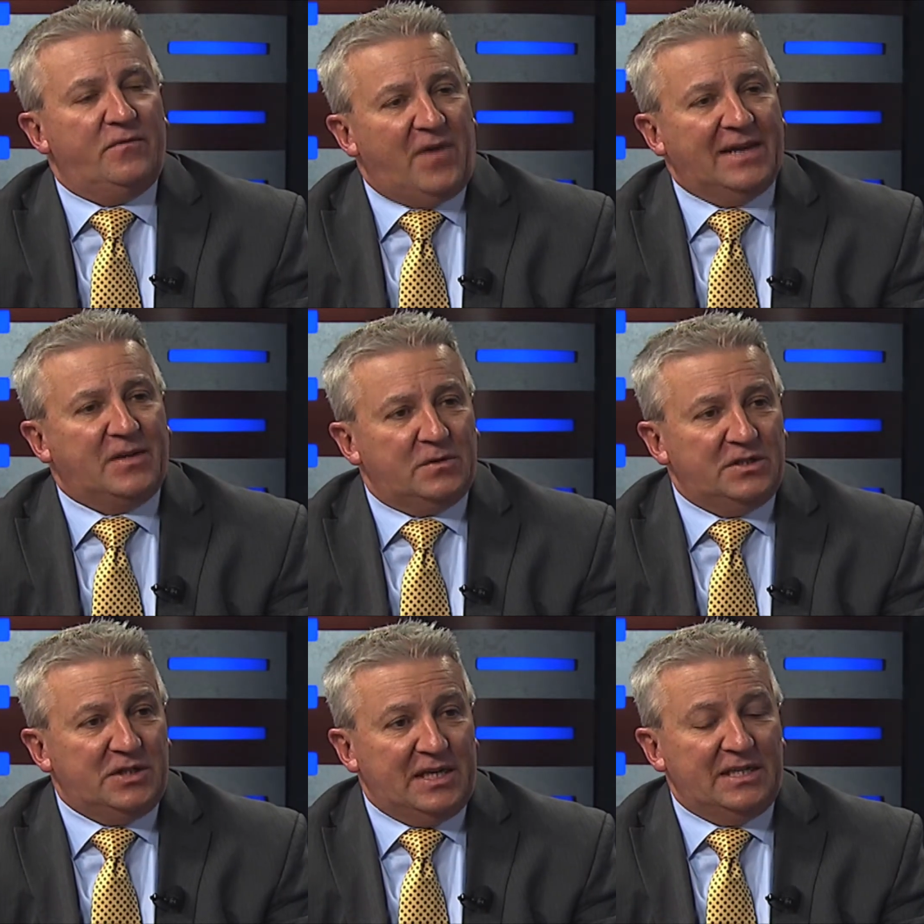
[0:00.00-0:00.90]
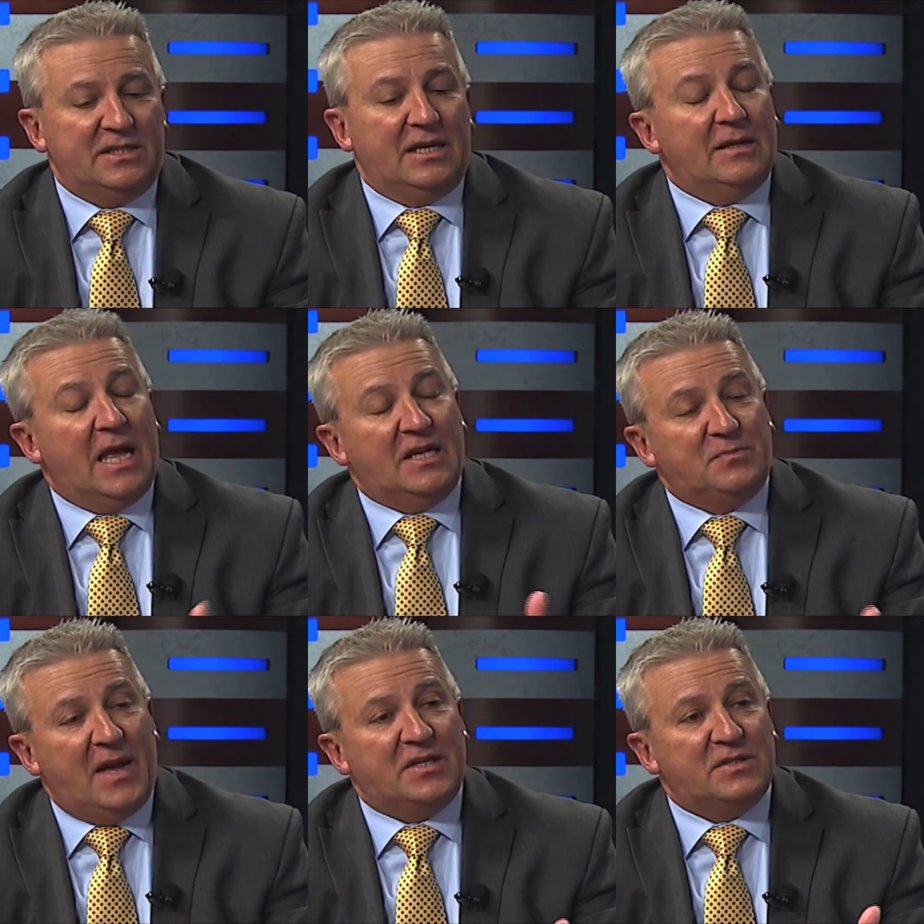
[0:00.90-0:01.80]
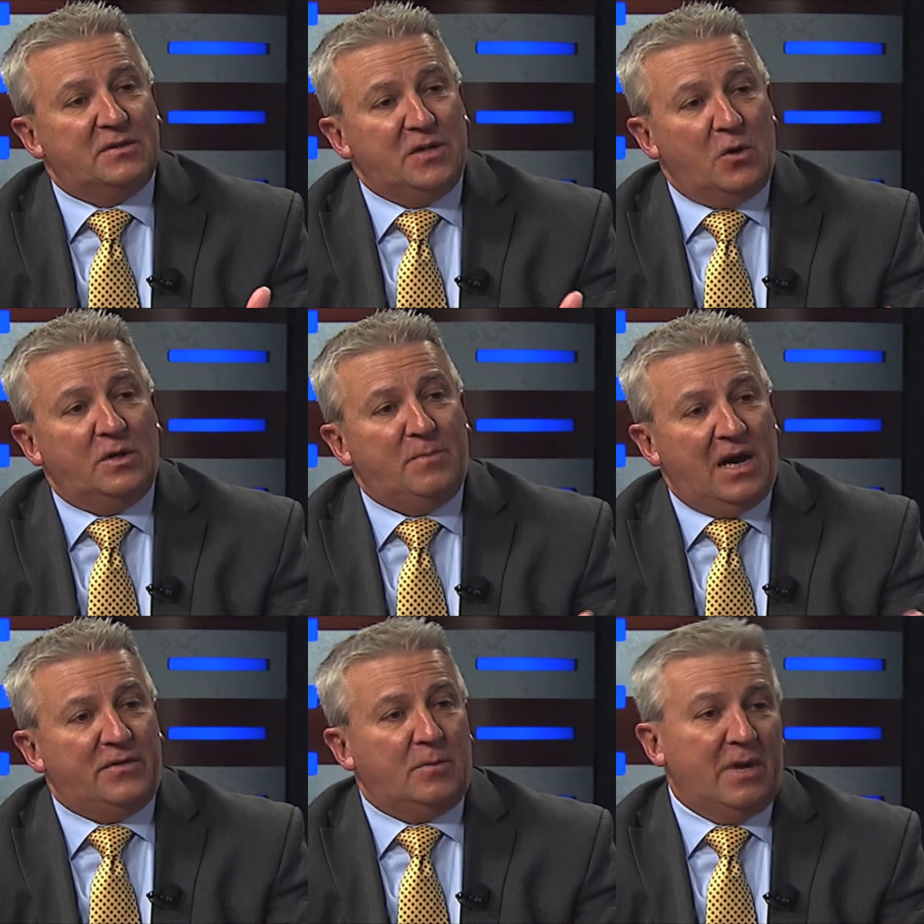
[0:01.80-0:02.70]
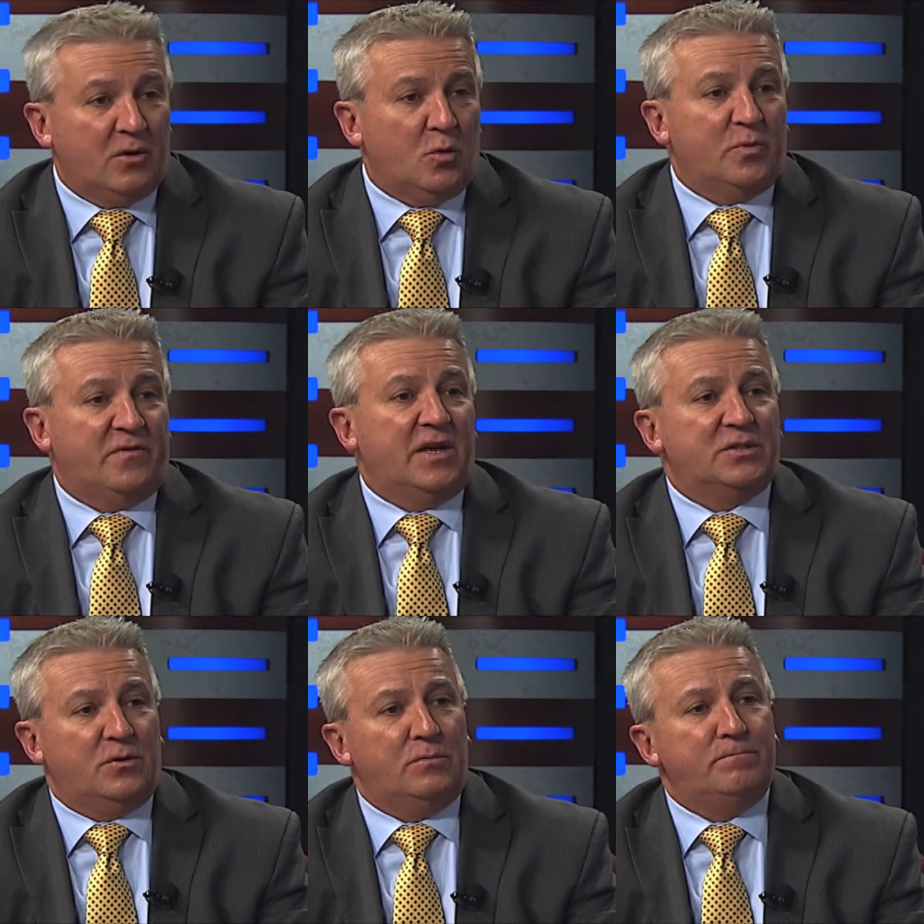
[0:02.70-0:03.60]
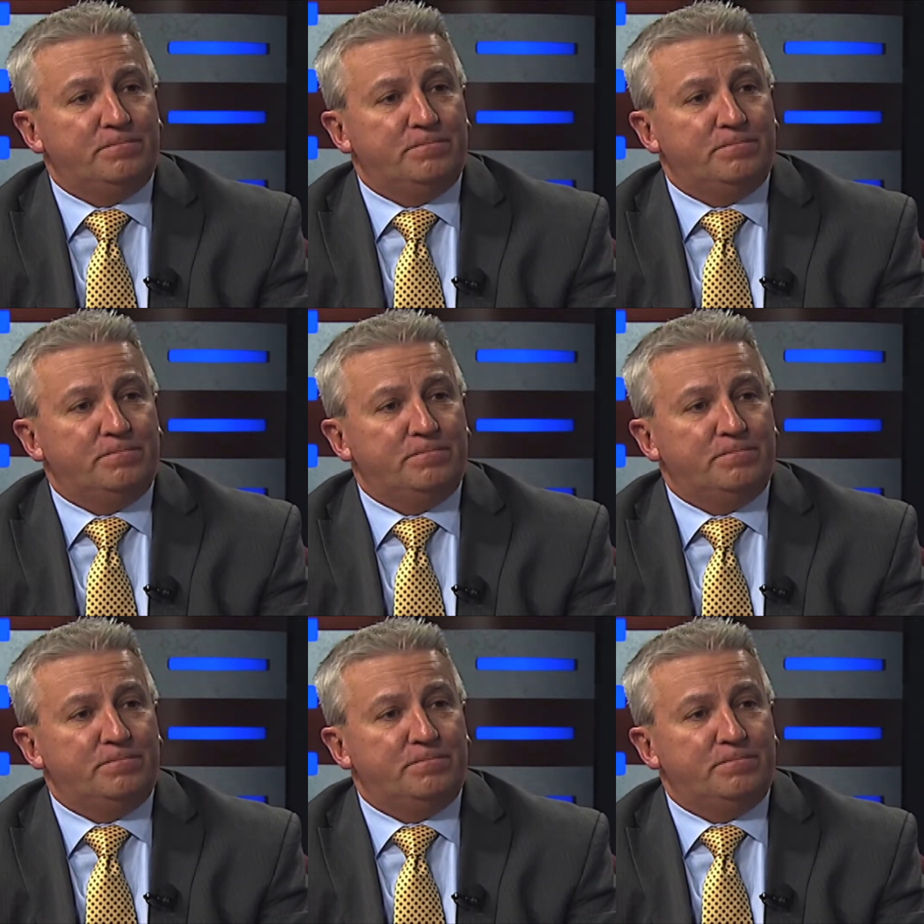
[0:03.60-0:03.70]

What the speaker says: fight their disease as best noted by their medical professional.